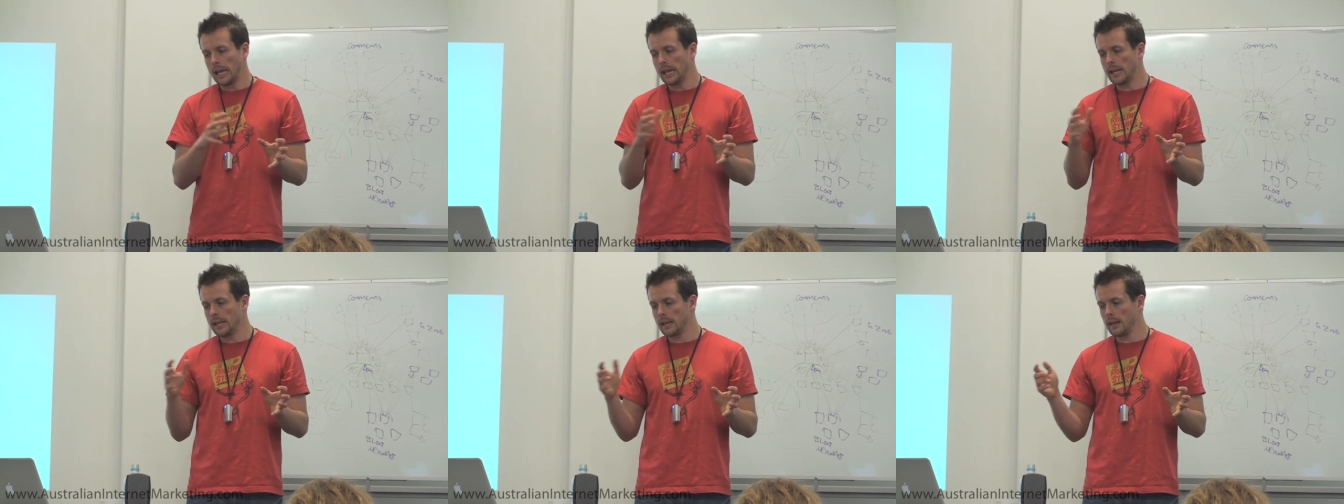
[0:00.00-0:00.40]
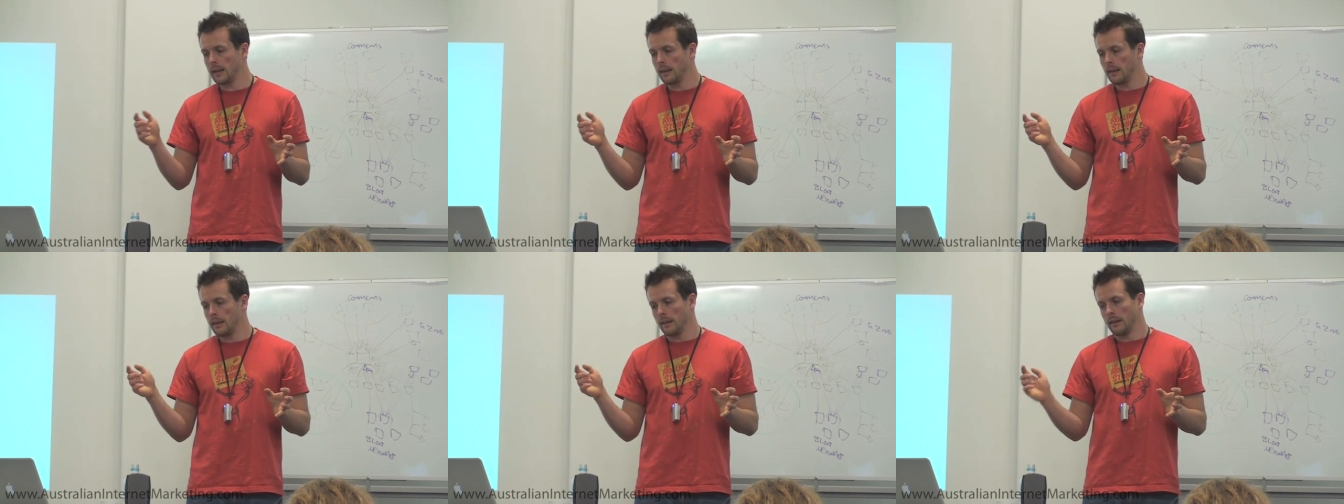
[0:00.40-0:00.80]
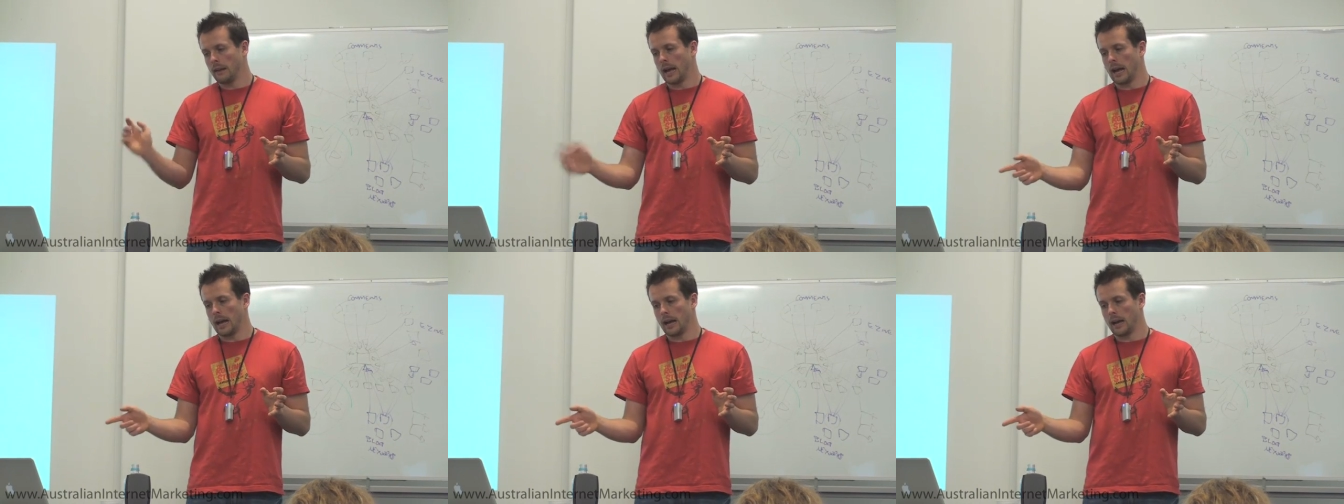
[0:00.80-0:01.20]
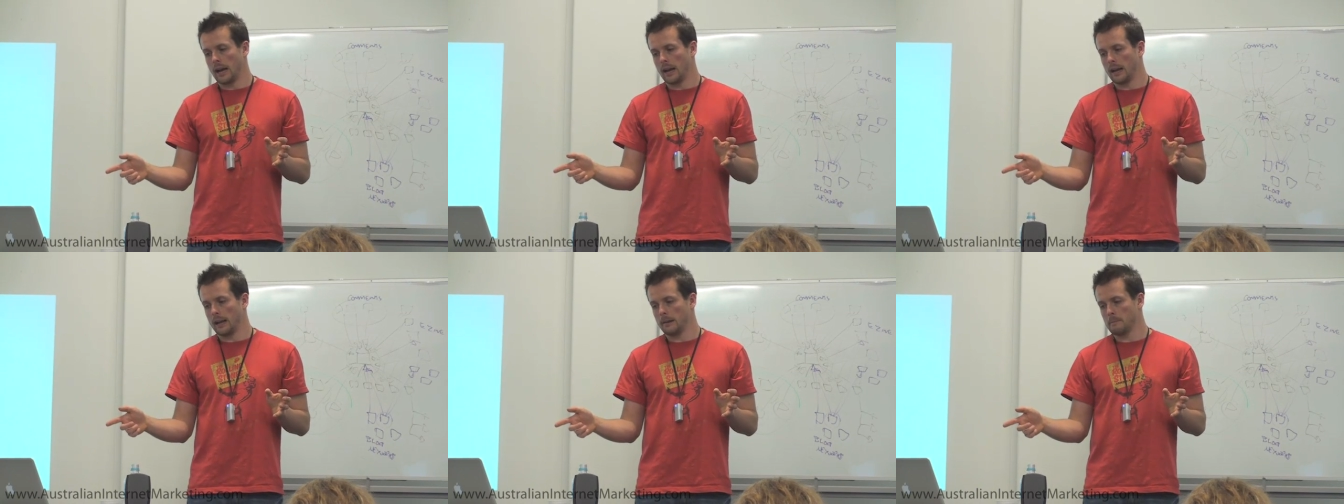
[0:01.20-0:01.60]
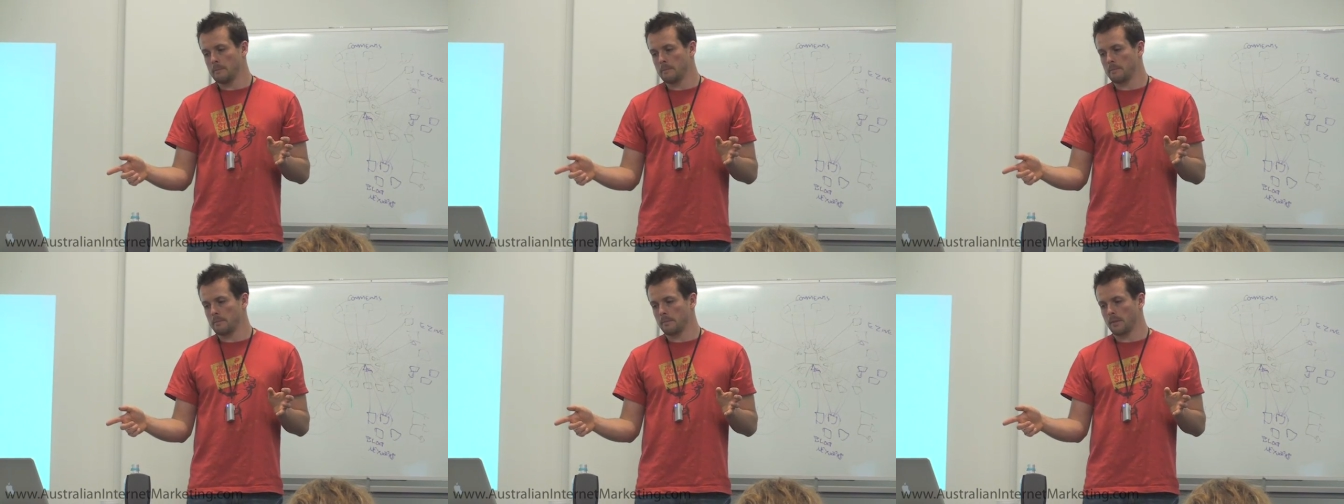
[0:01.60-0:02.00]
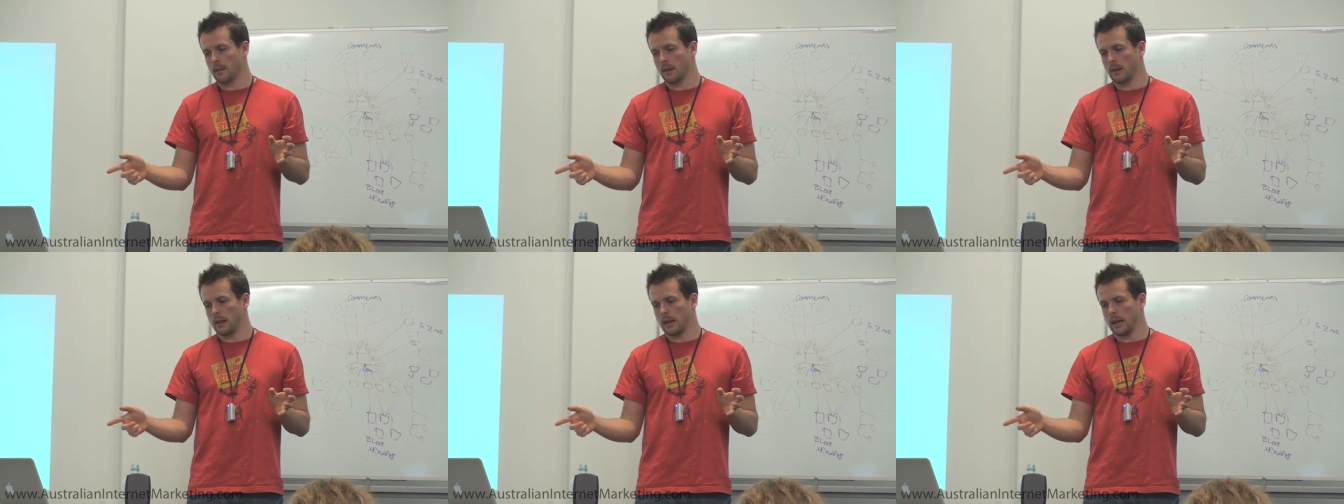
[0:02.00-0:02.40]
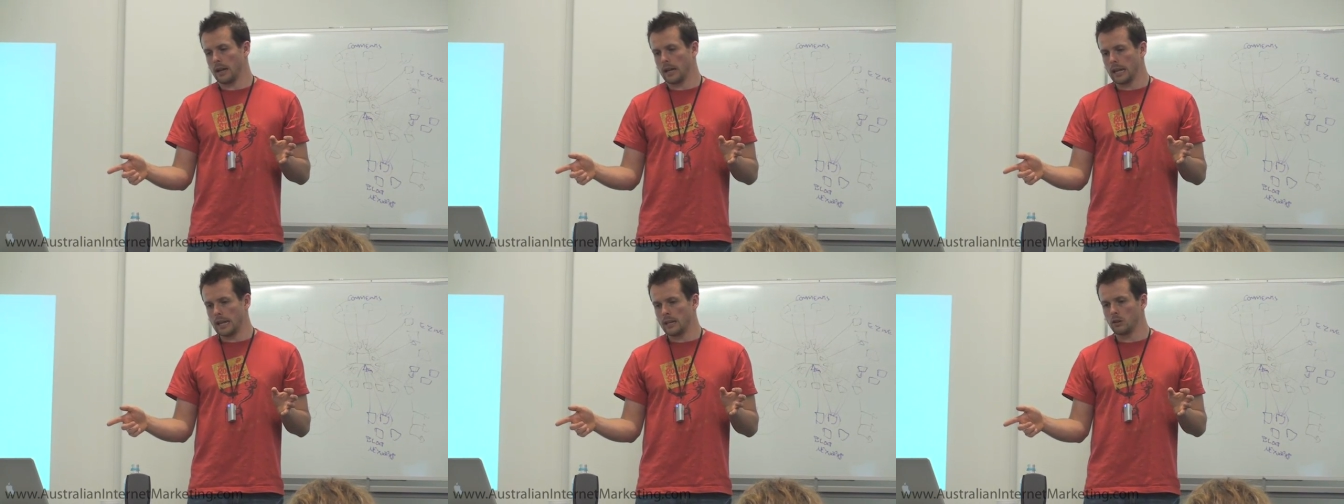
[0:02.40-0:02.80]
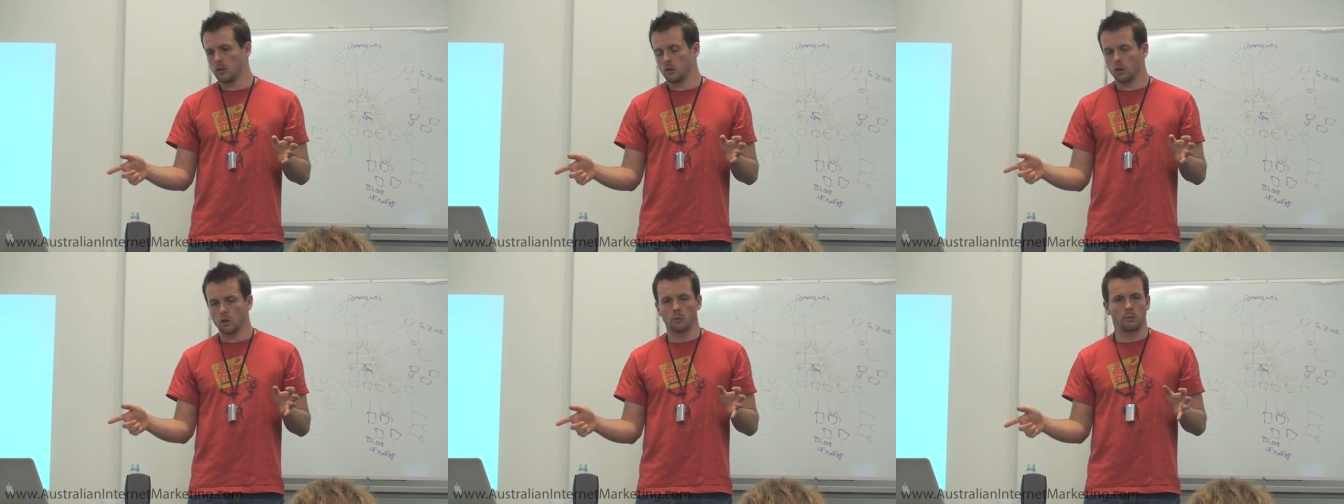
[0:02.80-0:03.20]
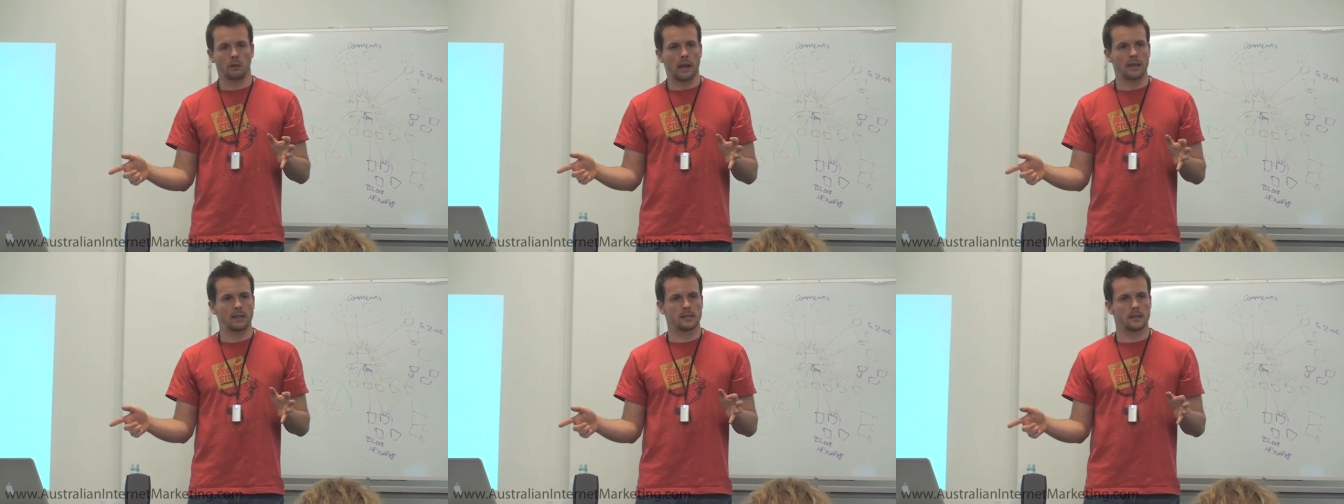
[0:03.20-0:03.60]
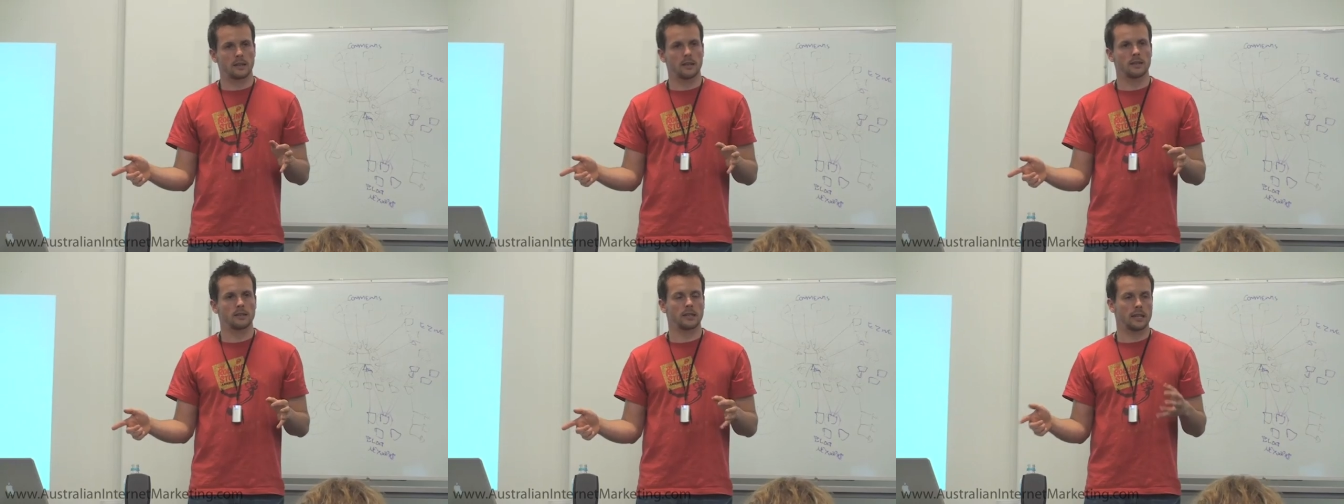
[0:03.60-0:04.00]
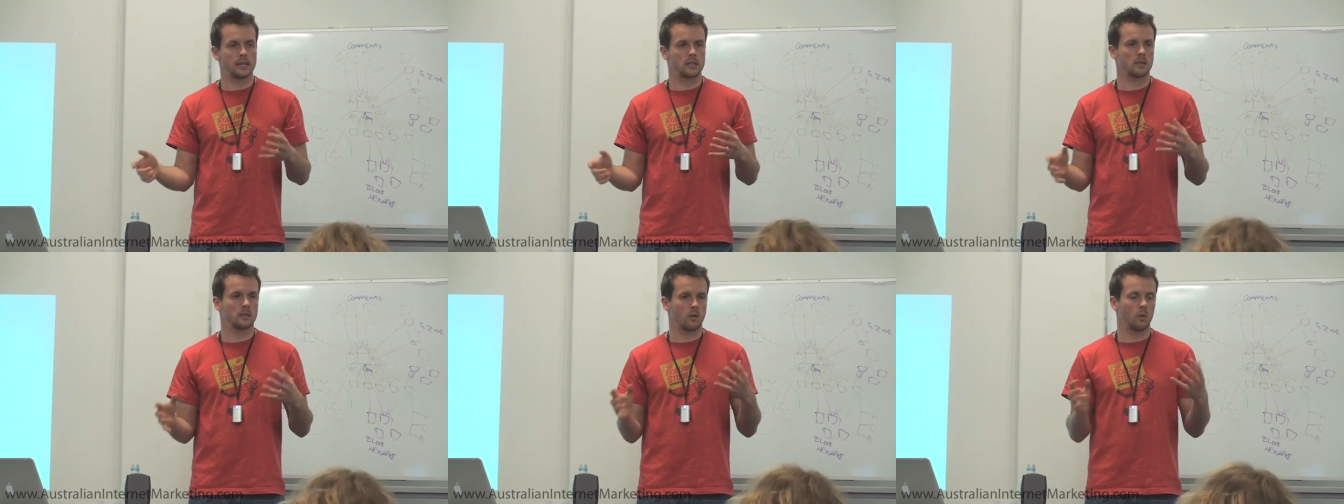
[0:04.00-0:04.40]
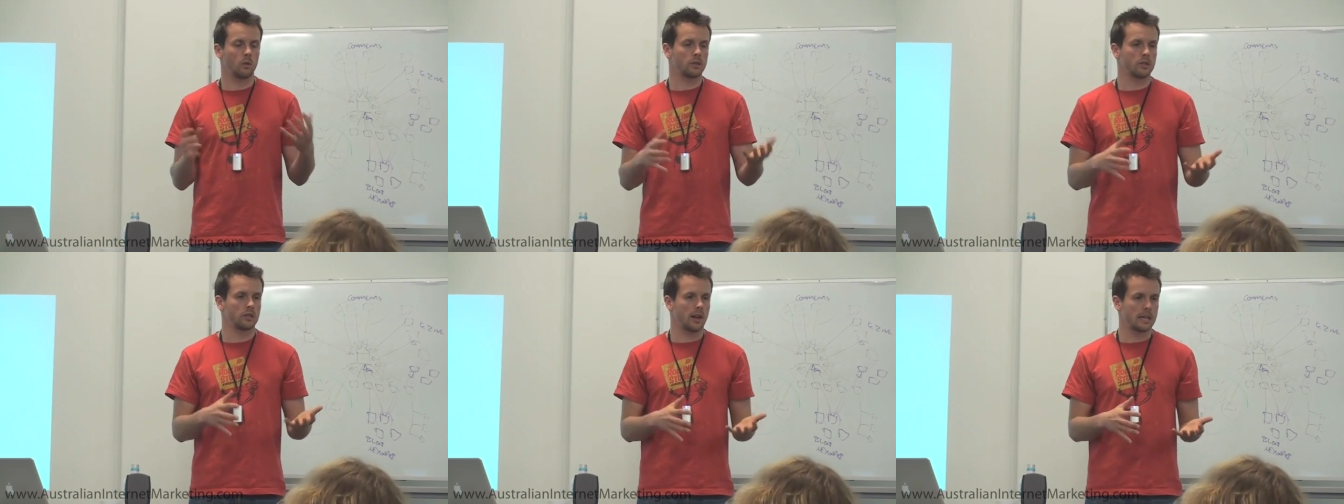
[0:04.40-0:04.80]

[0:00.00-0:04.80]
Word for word: in um, uh, in Google Places is called